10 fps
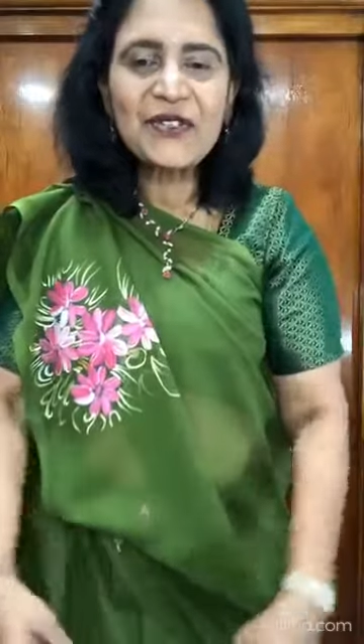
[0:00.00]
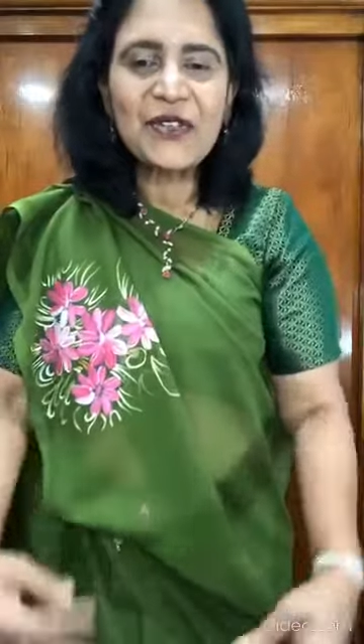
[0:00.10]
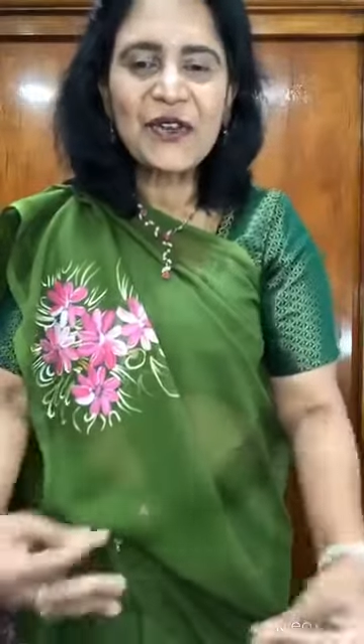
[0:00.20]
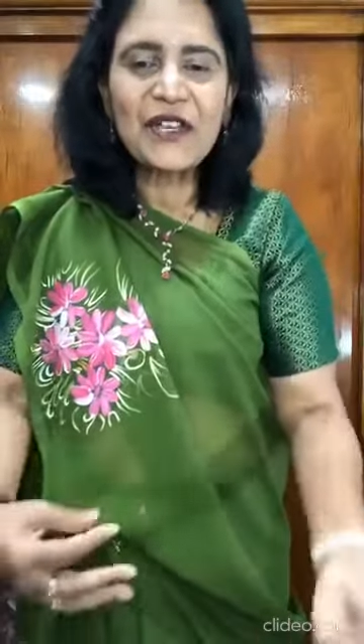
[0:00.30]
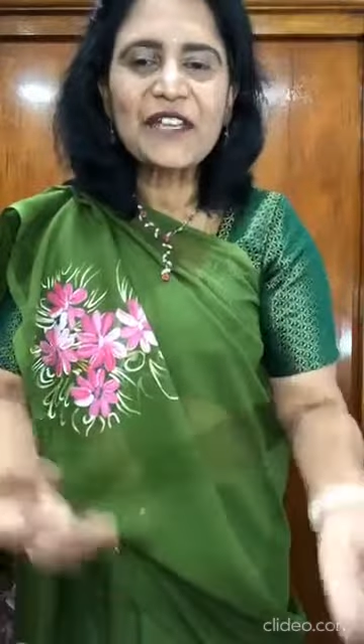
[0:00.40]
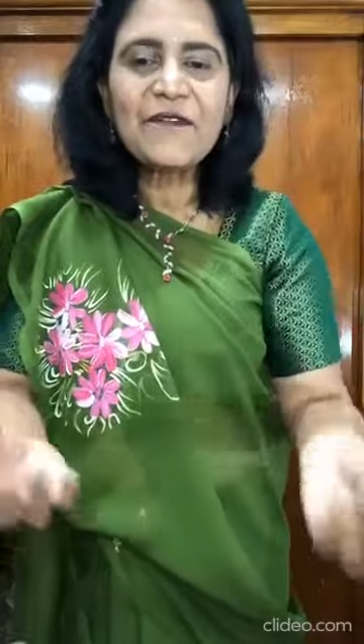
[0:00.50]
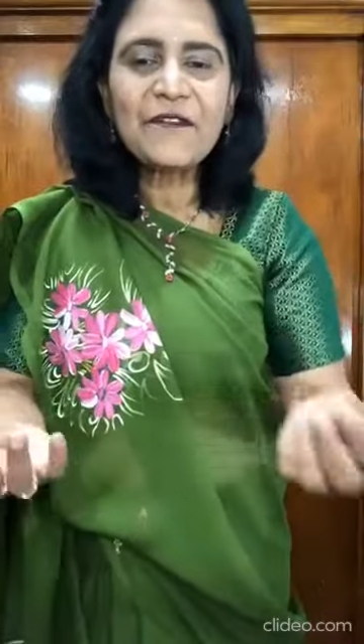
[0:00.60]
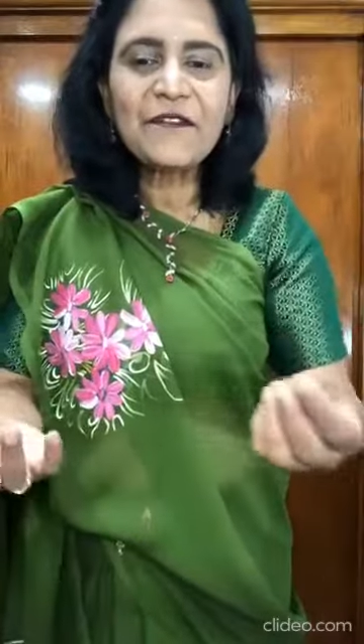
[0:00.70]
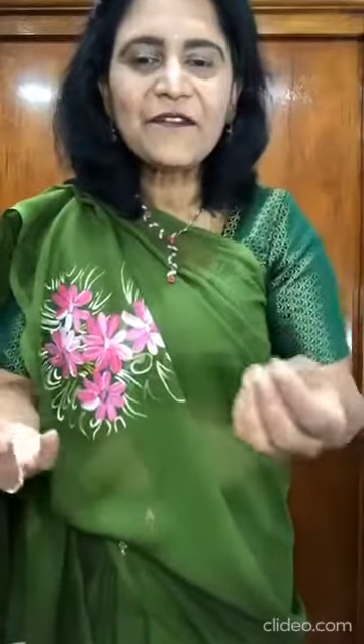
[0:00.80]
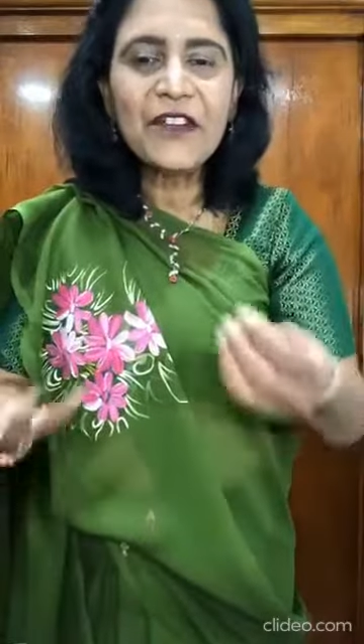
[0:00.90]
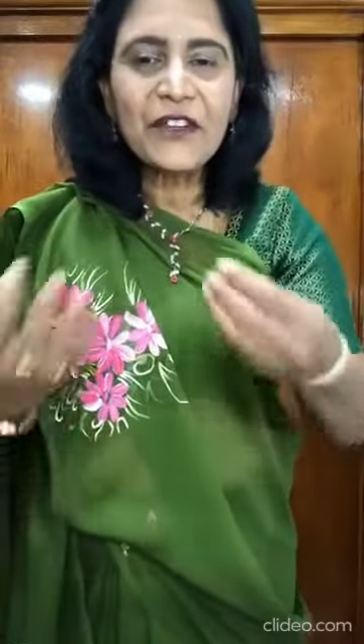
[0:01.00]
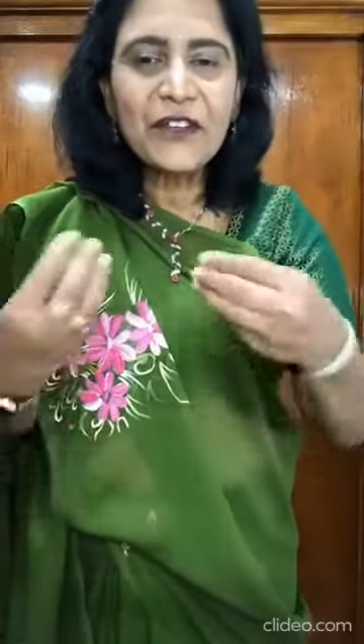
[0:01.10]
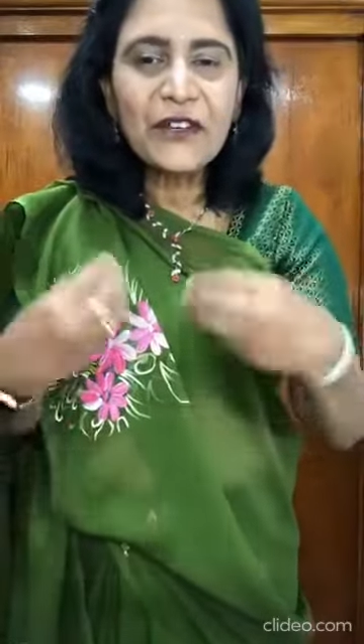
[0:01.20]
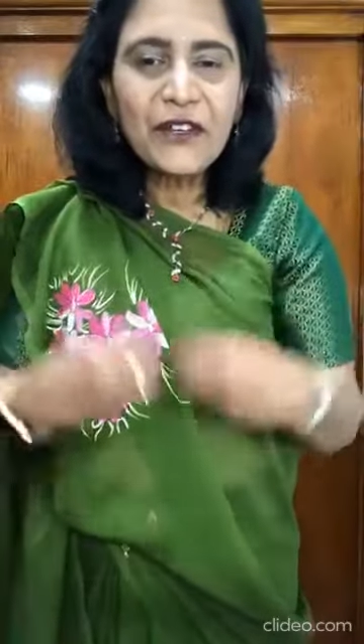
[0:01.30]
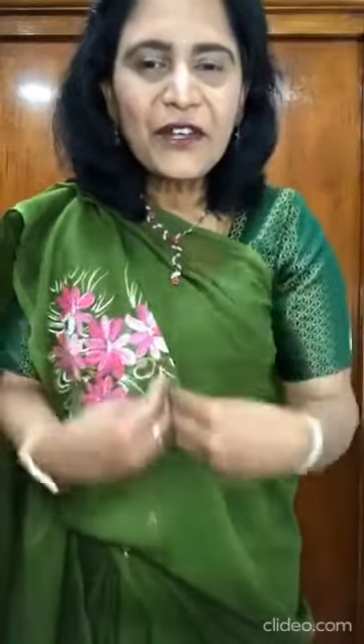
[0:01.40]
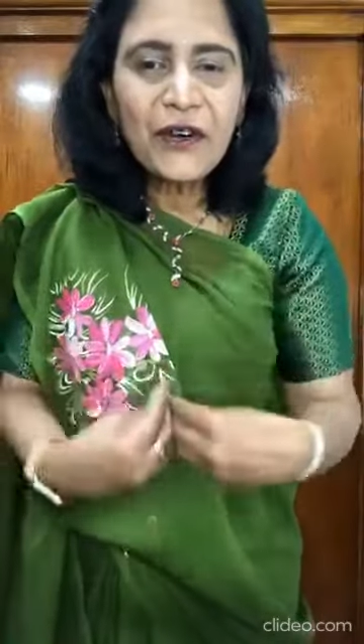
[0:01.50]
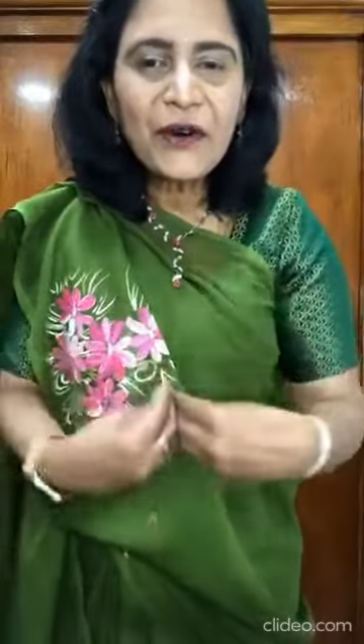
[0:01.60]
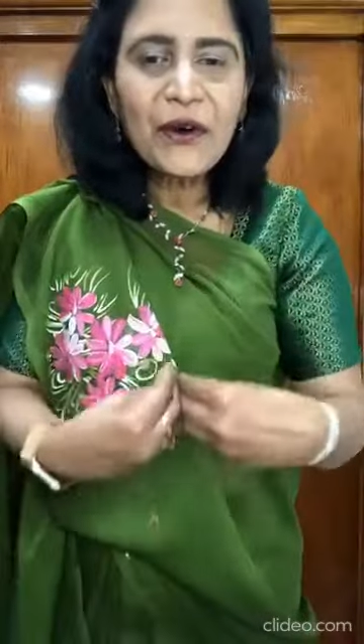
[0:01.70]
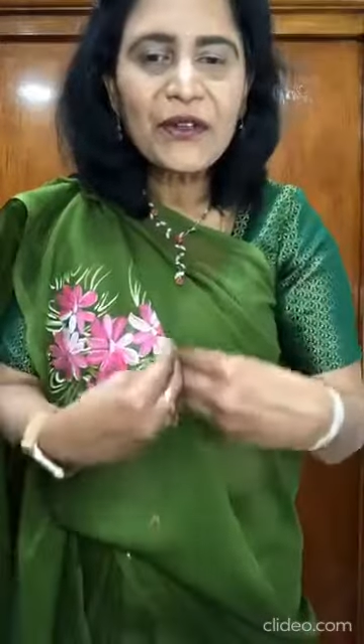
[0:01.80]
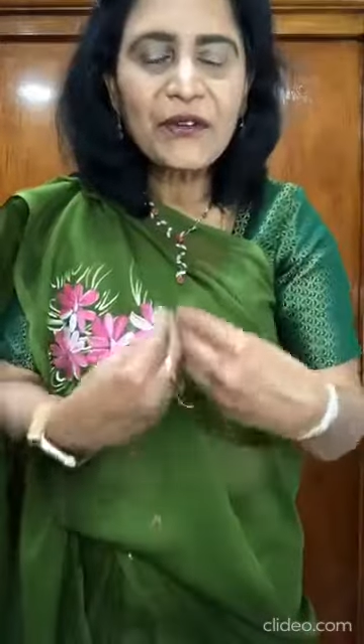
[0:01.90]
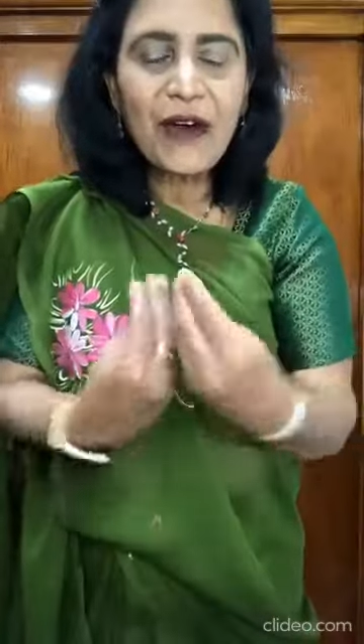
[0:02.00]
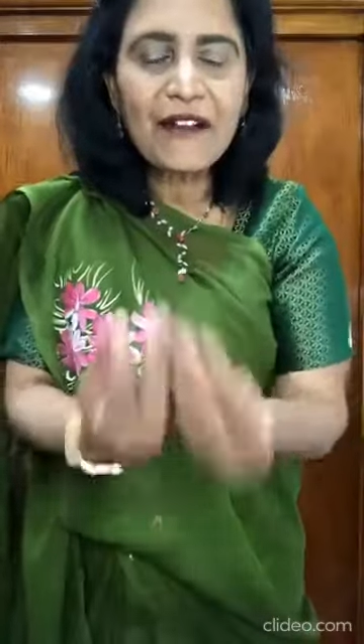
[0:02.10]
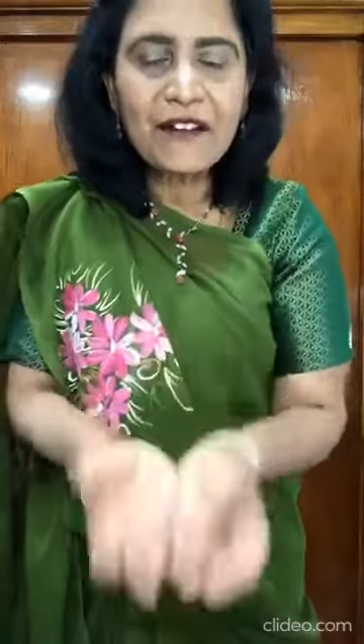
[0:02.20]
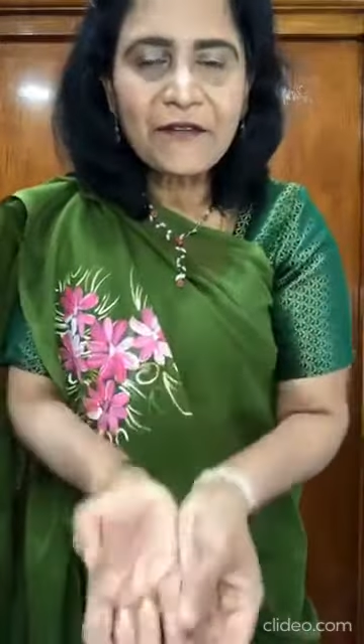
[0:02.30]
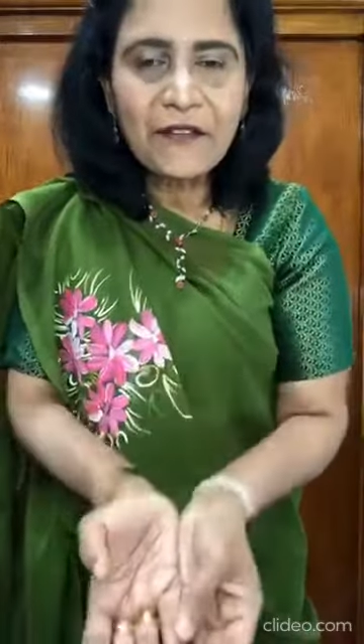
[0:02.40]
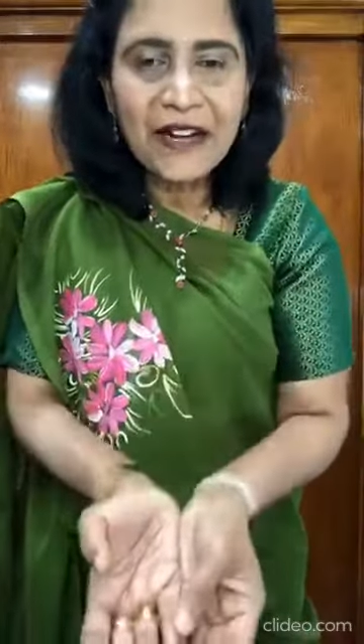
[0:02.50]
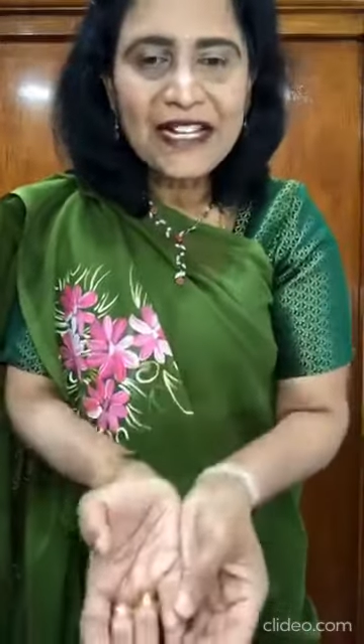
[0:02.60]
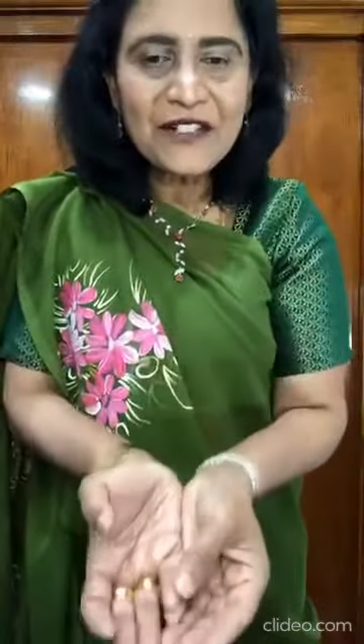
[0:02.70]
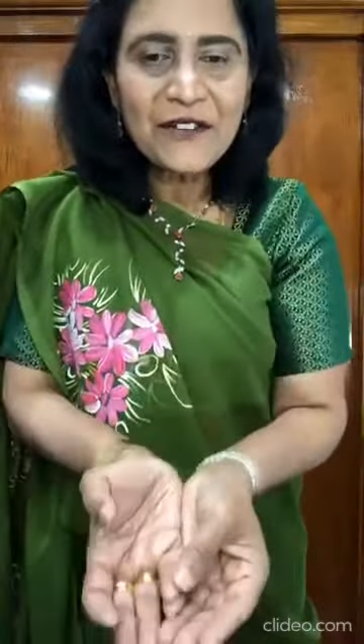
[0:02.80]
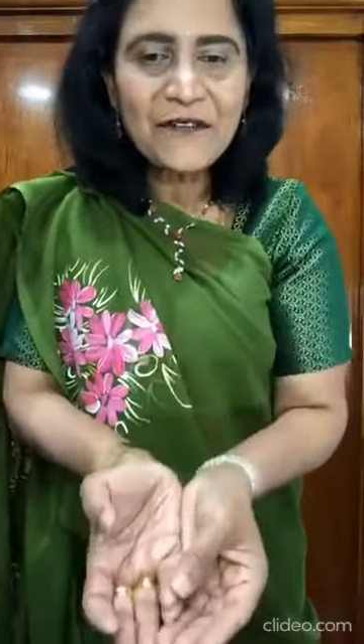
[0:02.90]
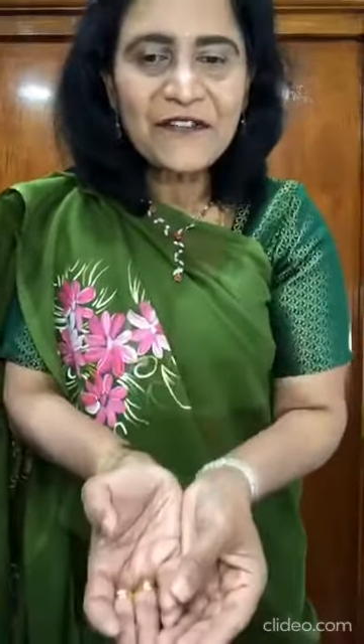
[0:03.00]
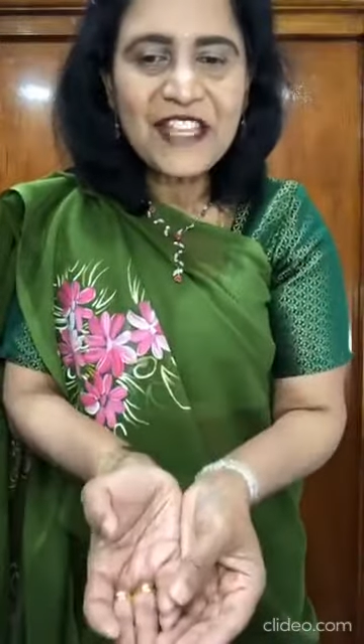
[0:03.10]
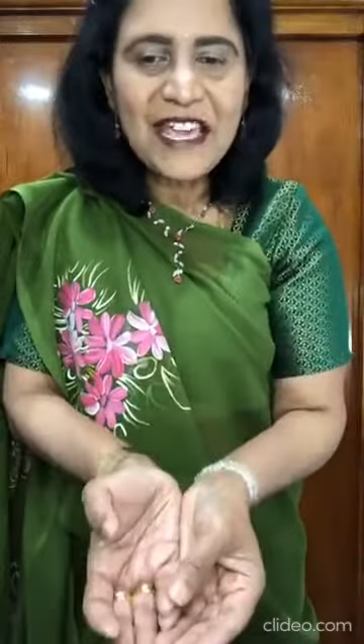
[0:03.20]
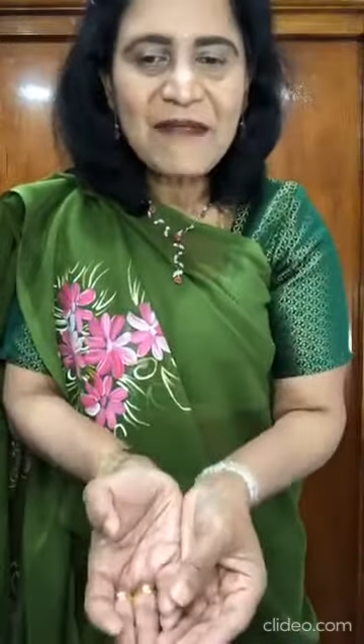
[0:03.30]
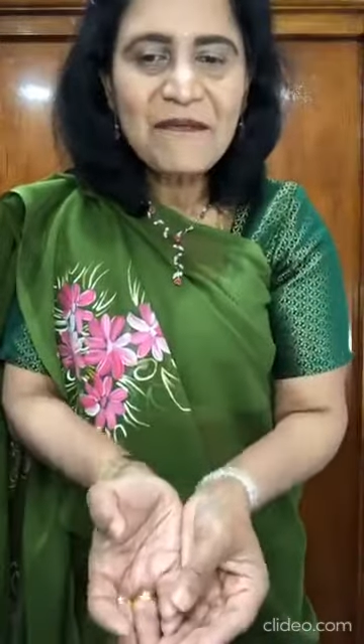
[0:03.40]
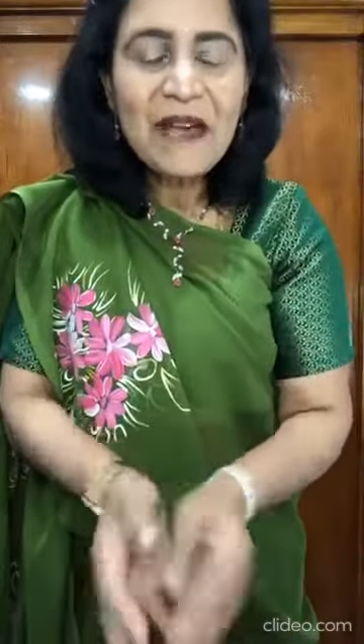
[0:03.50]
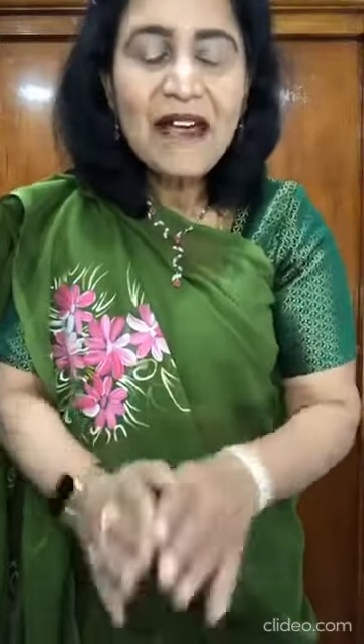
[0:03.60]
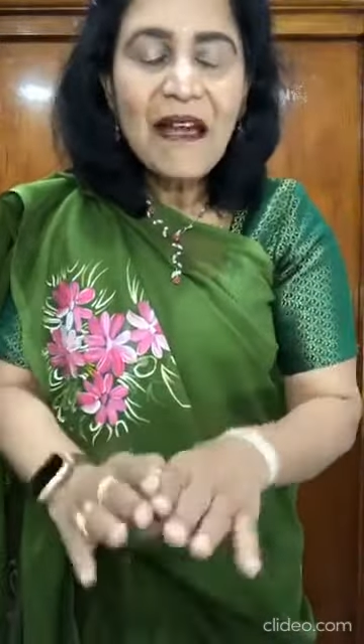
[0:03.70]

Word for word: So if you know you are a friend of them,